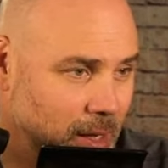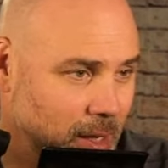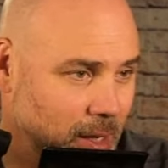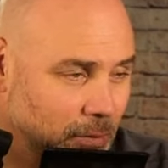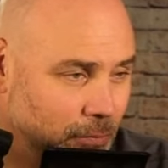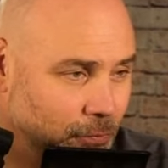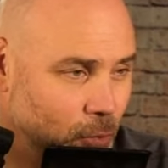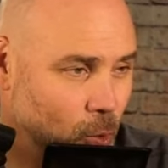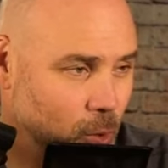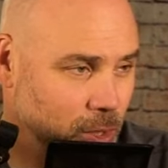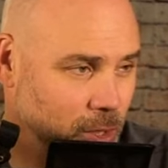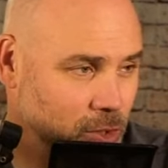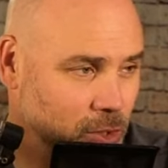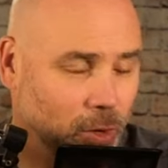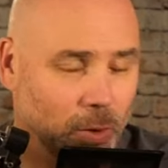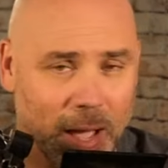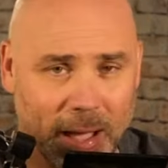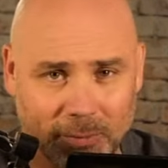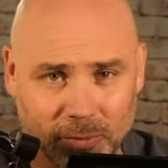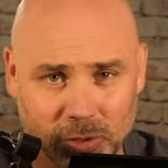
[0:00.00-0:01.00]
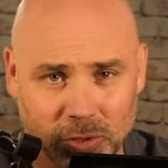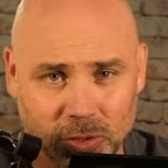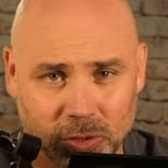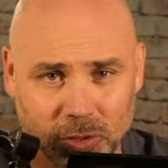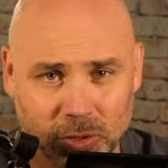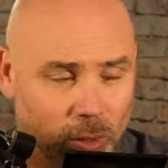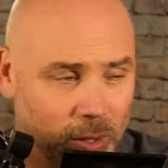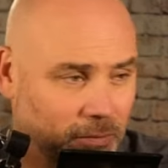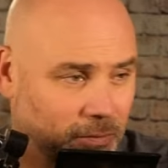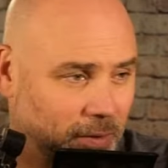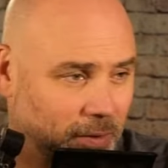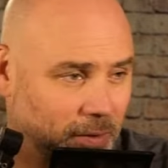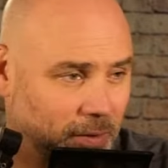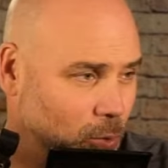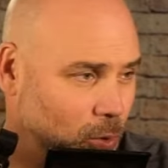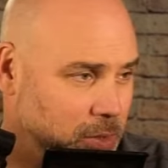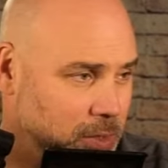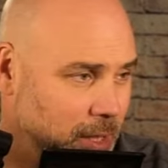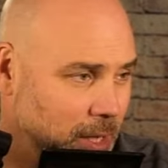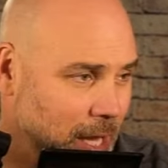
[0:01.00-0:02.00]
and 42, averaging 25
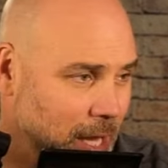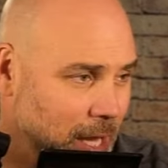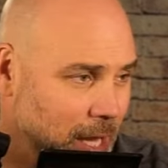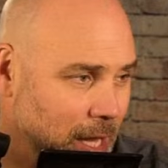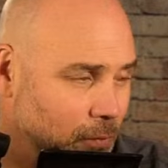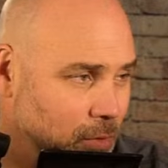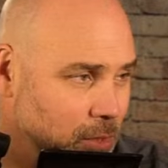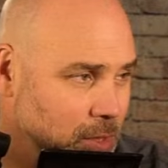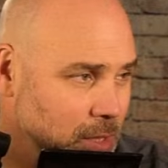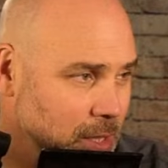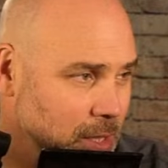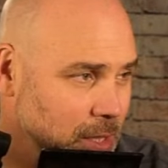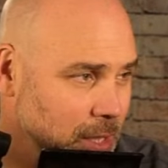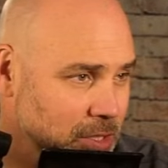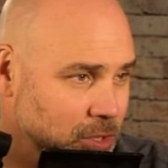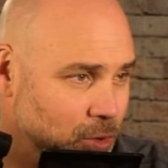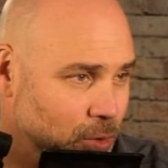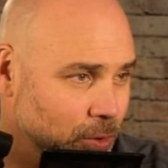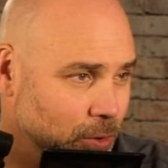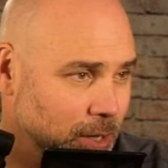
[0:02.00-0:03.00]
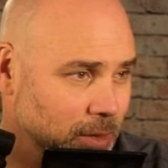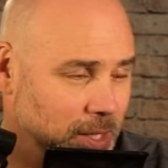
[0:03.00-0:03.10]
points a game over his last three.